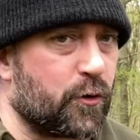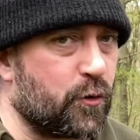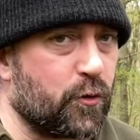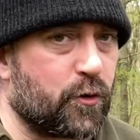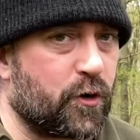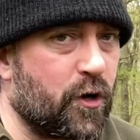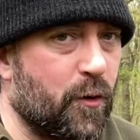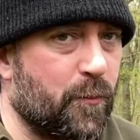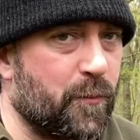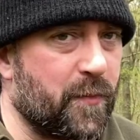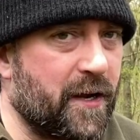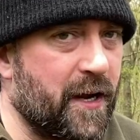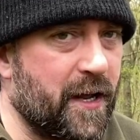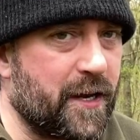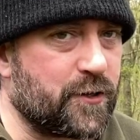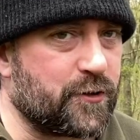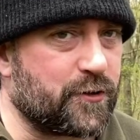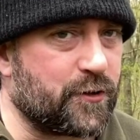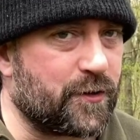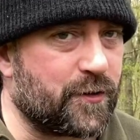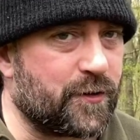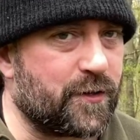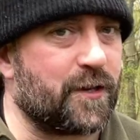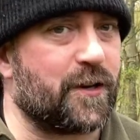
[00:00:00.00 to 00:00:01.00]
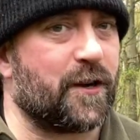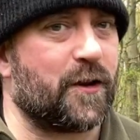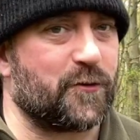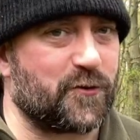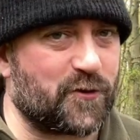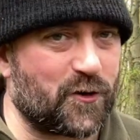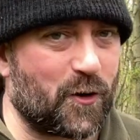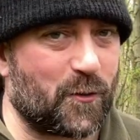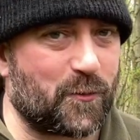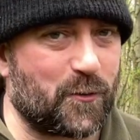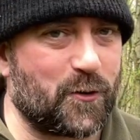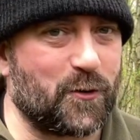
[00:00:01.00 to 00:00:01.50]
good combination, you know,
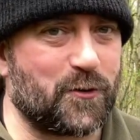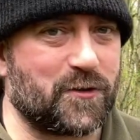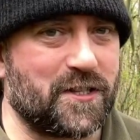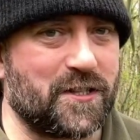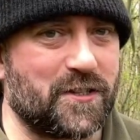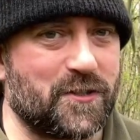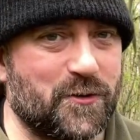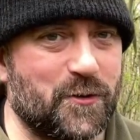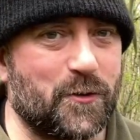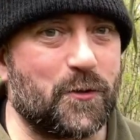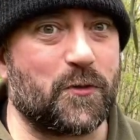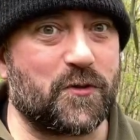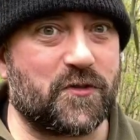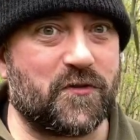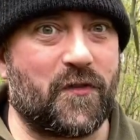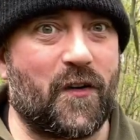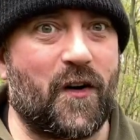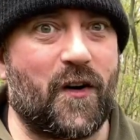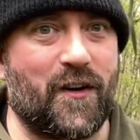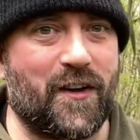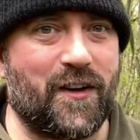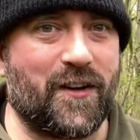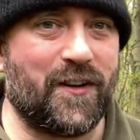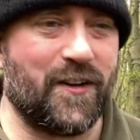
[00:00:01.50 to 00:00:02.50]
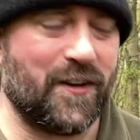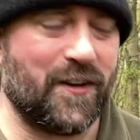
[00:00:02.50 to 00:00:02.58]
sharp cutting tools, fire,